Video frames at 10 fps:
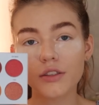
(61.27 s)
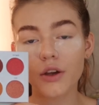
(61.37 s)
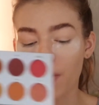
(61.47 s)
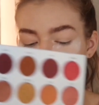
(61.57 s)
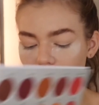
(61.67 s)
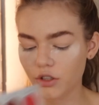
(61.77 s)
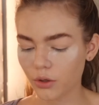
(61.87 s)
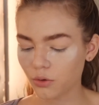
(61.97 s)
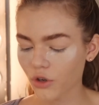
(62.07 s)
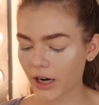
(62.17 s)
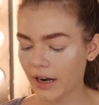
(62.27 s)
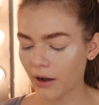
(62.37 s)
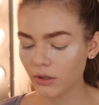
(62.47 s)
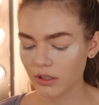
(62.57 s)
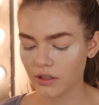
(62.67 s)
it yet. So I wanted to try it
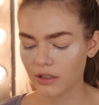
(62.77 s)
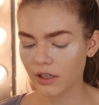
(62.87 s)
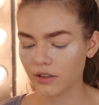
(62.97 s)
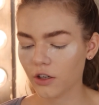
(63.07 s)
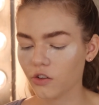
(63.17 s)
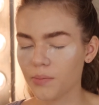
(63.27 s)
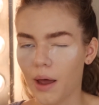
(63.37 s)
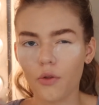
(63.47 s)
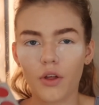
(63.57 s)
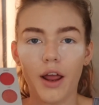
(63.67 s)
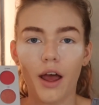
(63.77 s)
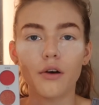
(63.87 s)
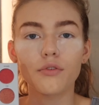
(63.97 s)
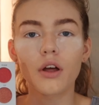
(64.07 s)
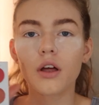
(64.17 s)
out because it's like the only palette that I
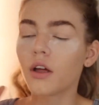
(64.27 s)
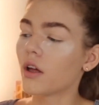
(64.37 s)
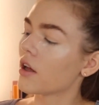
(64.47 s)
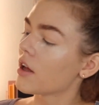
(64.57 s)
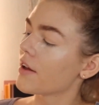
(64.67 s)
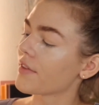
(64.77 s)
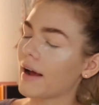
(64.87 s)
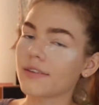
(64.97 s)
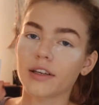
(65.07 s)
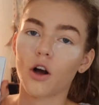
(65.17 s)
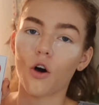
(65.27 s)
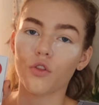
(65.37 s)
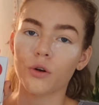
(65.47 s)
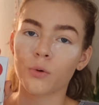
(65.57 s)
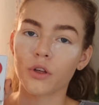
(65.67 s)
have that has like
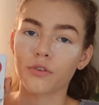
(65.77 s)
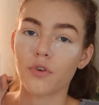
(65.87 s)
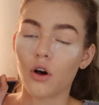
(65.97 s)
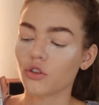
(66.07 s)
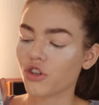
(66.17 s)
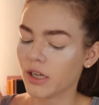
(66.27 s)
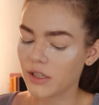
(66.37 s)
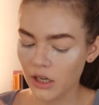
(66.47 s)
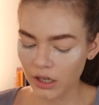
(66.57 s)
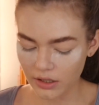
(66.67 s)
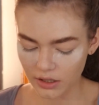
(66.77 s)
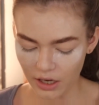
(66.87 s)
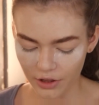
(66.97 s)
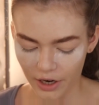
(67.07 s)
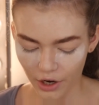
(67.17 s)
all the really fall shades in it.
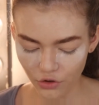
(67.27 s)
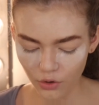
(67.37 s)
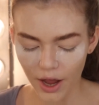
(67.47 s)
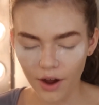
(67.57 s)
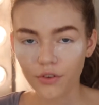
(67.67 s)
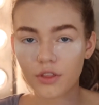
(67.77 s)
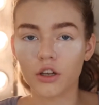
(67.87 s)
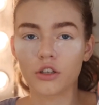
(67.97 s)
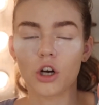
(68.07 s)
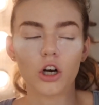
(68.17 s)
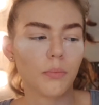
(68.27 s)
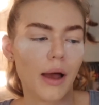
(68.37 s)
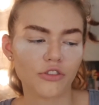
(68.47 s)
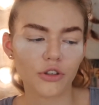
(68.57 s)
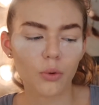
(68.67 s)
And then I also have the Dark
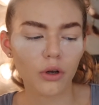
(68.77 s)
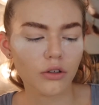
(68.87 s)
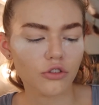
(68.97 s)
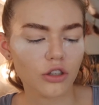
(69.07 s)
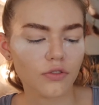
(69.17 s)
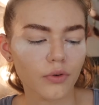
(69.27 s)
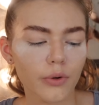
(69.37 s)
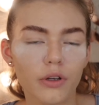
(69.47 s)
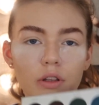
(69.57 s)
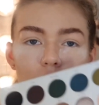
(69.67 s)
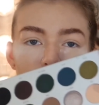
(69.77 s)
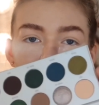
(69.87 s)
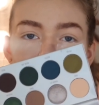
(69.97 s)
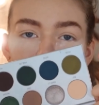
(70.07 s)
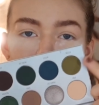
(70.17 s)
Magic one just for the
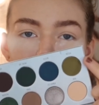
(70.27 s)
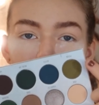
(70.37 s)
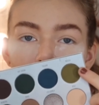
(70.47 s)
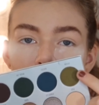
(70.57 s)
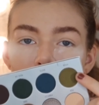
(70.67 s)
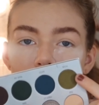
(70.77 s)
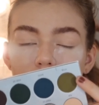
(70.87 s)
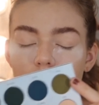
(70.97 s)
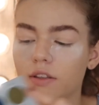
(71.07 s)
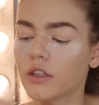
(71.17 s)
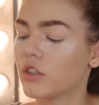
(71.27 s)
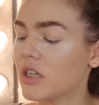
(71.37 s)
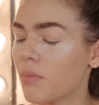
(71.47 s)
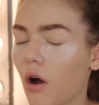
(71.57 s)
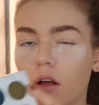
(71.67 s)
shade right here. It's like the
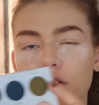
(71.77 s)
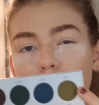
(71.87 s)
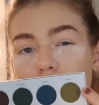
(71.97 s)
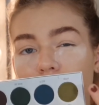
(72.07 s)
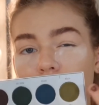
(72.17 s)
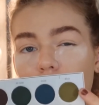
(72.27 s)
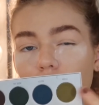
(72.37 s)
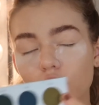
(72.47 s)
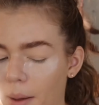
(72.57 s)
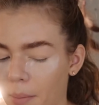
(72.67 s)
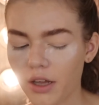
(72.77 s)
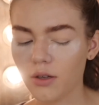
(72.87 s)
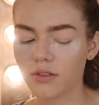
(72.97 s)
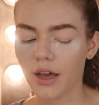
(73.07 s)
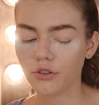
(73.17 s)
deep olive green. I might
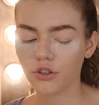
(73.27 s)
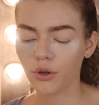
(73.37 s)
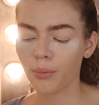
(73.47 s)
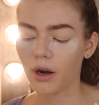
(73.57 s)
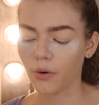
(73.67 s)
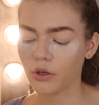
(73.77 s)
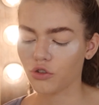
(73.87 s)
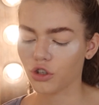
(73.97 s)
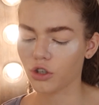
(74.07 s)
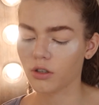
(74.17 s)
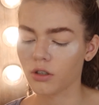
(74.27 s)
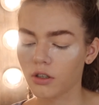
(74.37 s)
use that too, I'm not quite sure.